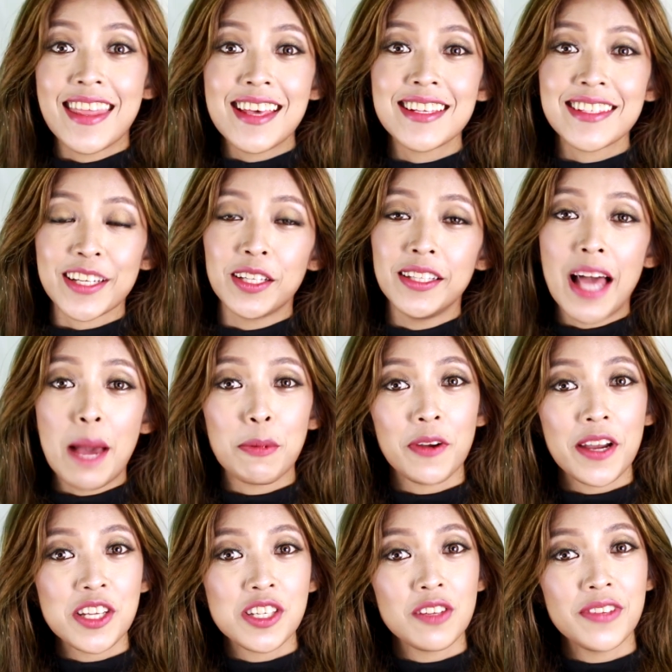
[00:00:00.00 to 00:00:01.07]
This is a
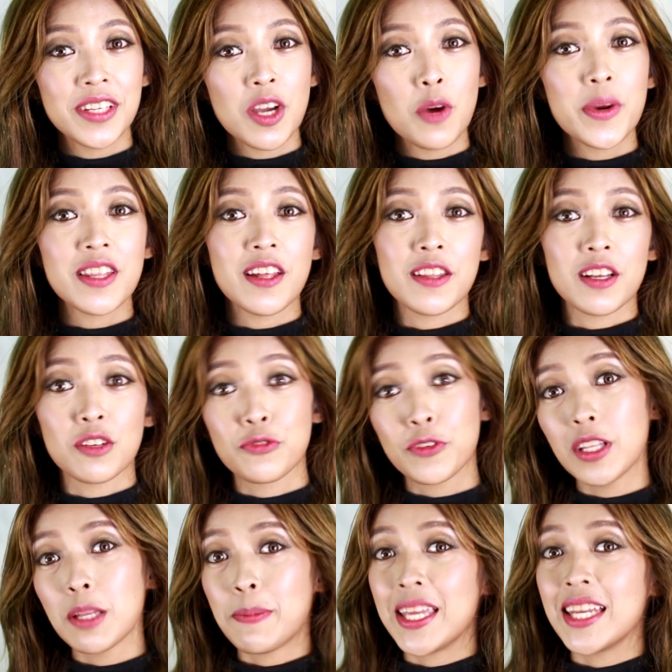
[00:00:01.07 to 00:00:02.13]
collaboration video with other
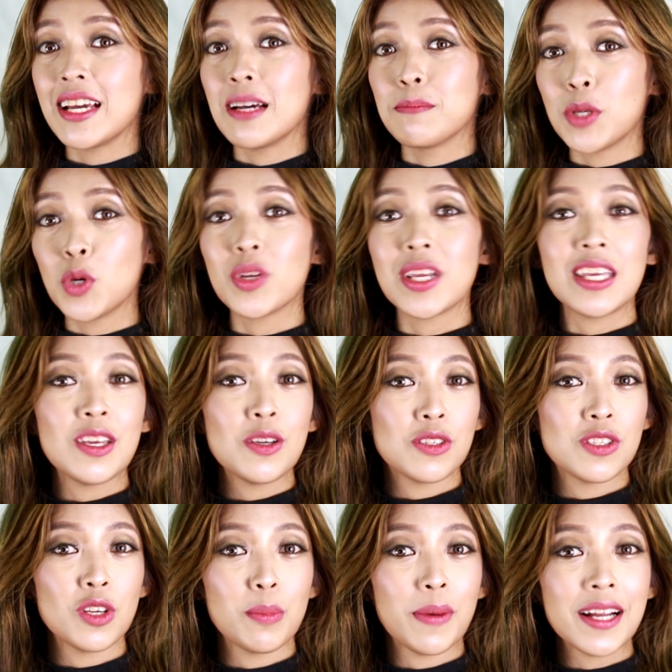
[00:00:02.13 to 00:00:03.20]
Filipina beauty
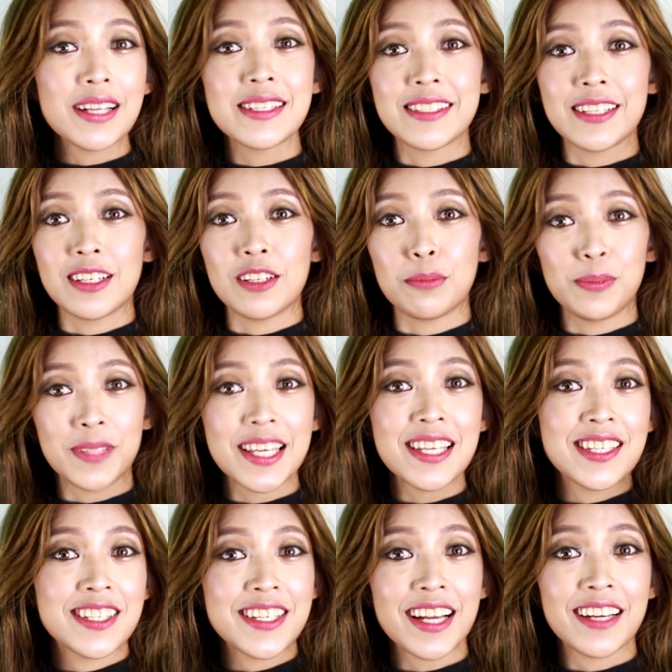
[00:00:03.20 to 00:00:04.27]
YouTubers, so
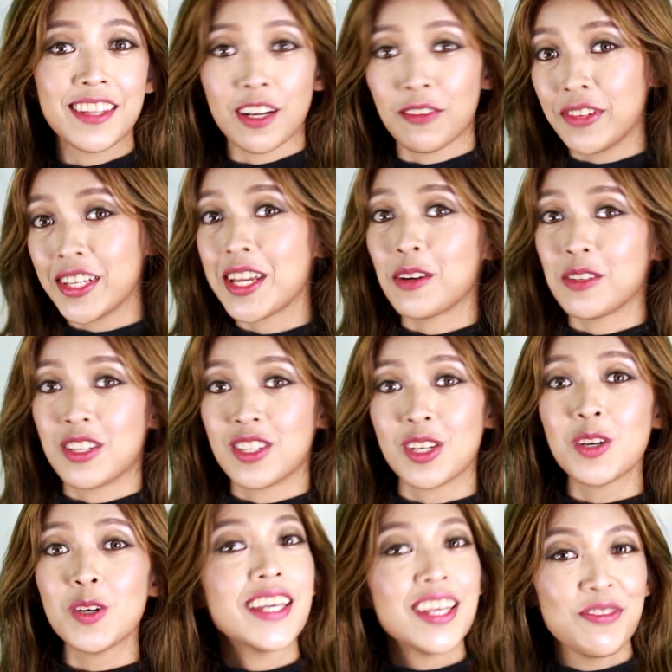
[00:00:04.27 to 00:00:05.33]
please check their videos
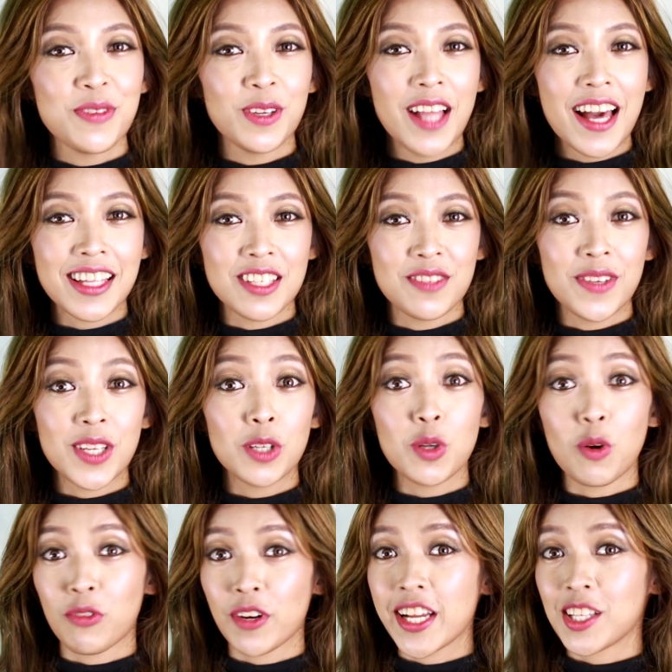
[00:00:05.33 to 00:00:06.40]
too. If you like this video,
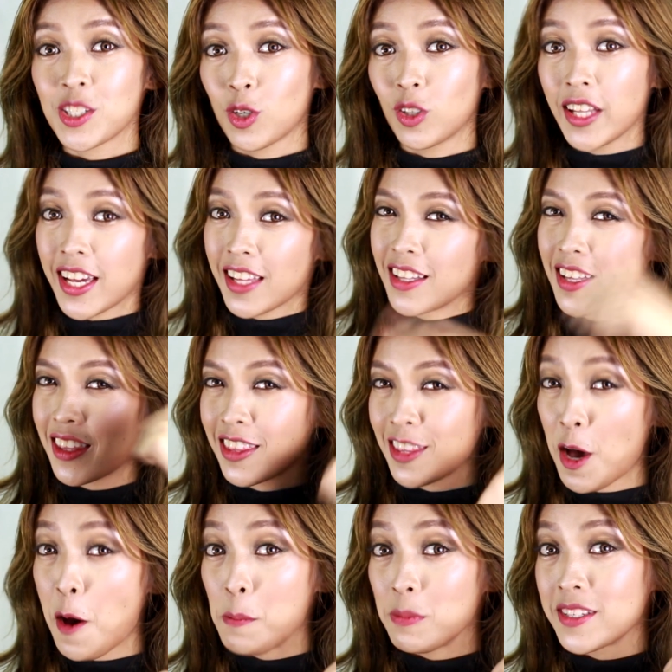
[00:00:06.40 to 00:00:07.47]
don't forget to click the
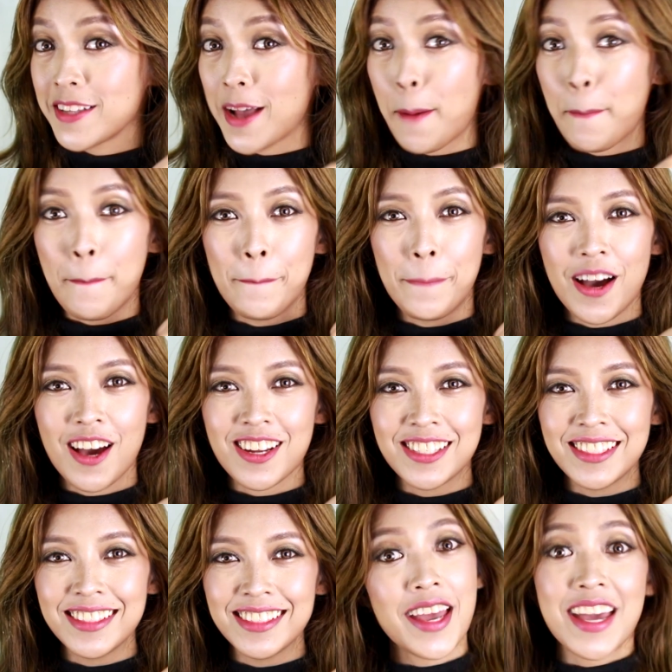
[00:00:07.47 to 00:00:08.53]
thumbs up
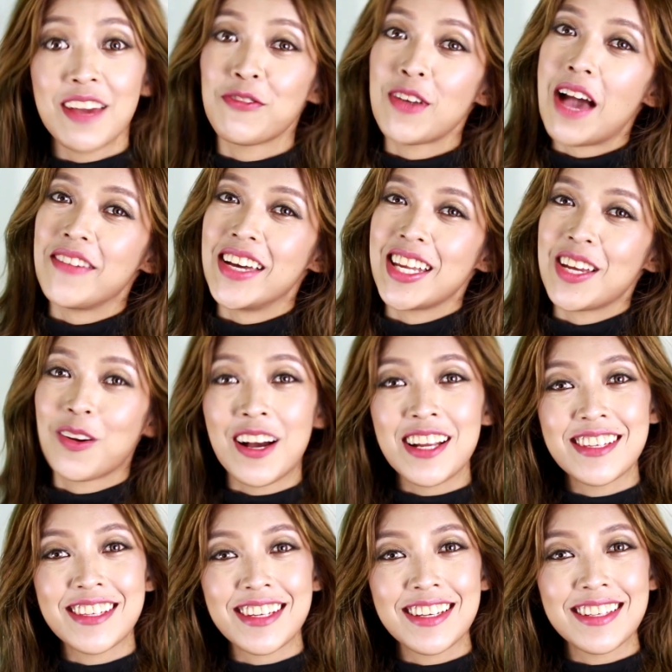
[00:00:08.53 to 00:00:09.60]
button. If you have any
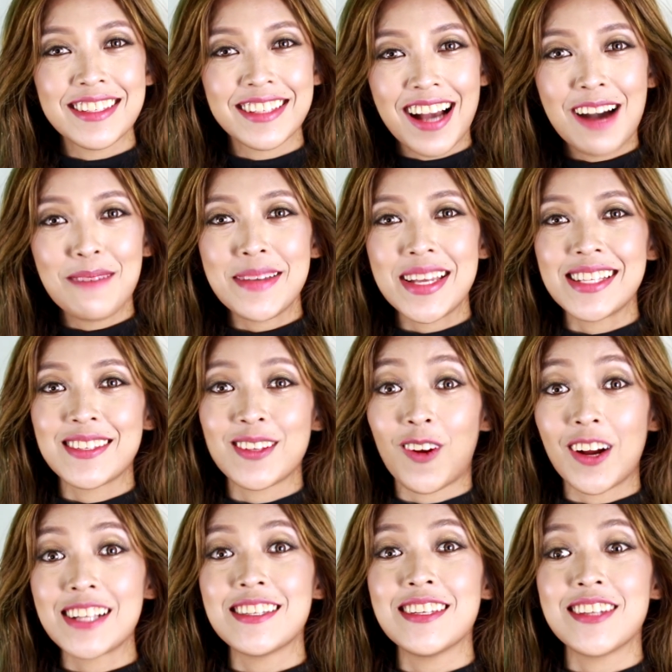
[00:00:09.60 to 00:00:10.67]
questions, comments,
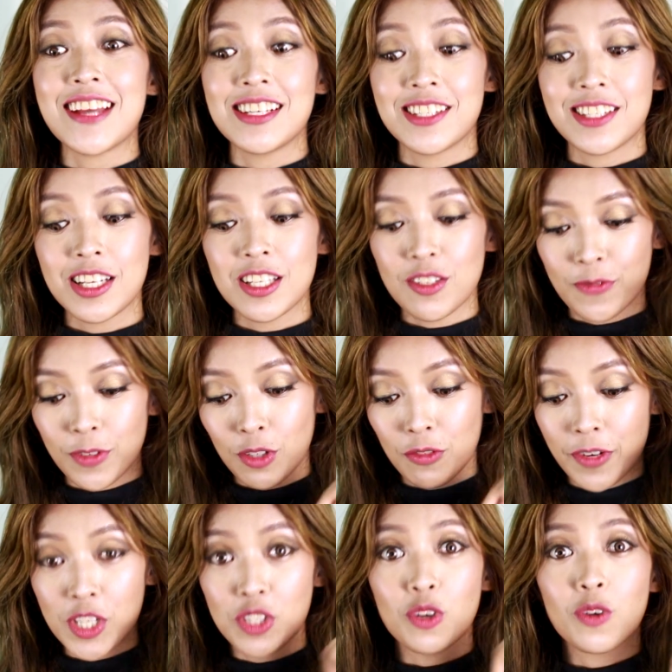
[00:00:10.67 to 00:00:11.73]
or suggestions, feel
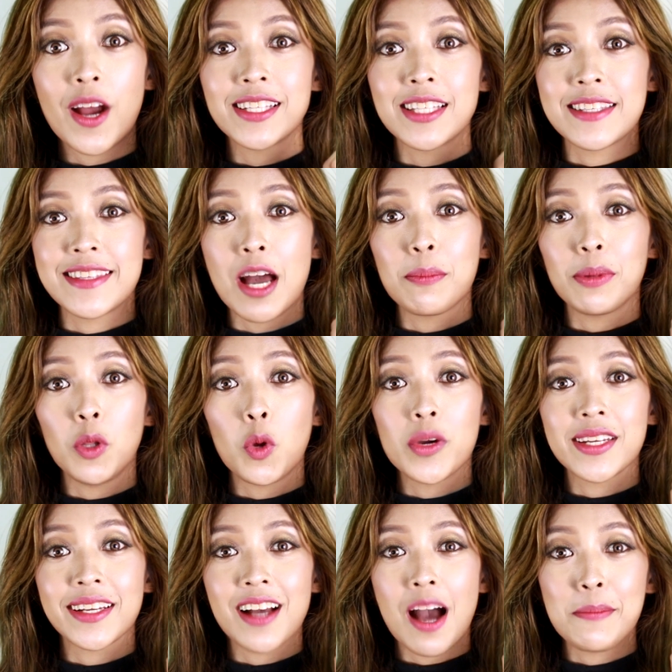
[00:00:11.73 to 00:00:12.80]
free to write it down below
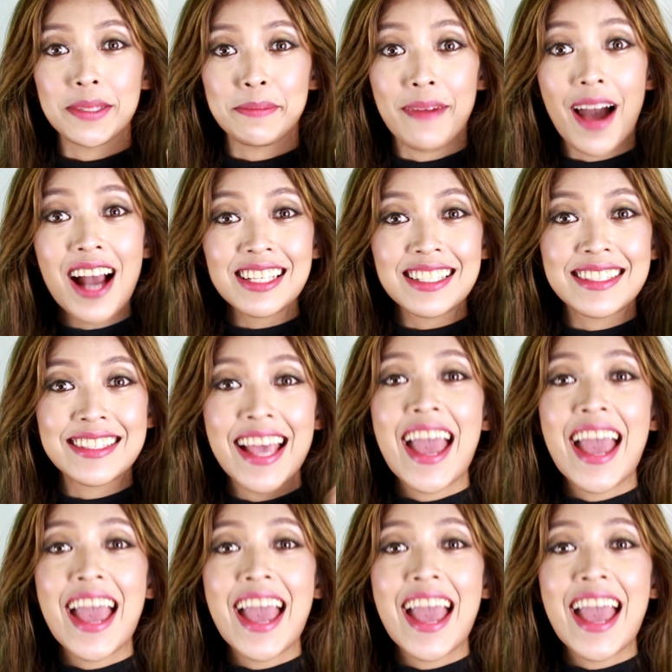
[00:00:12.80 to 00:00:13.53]
in the comment box